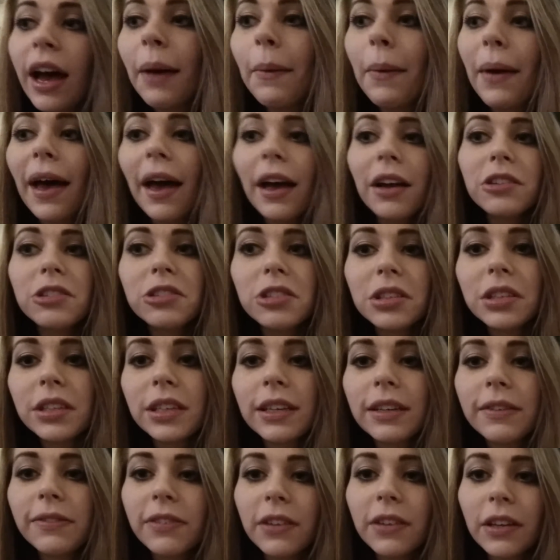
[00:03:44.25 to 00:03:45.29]
I'm
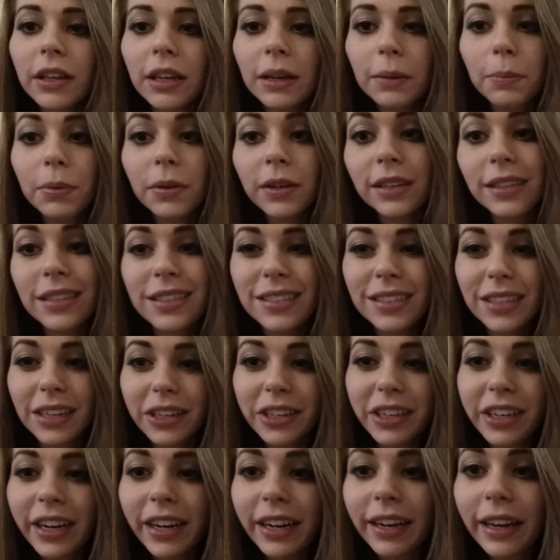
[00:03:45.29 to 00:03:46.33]
actually feeling pretty
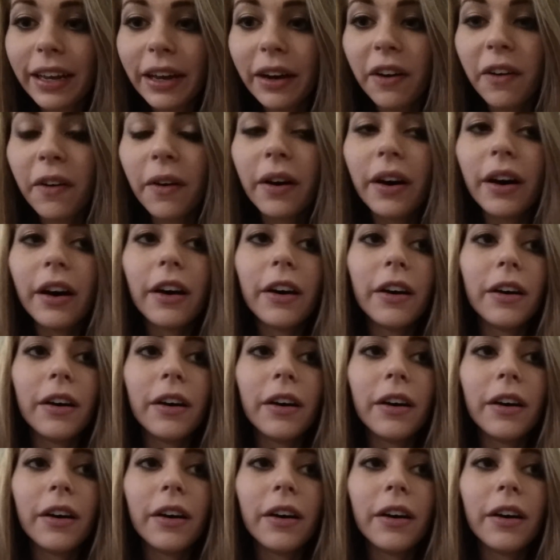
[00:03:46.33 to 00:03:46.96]
sick right now.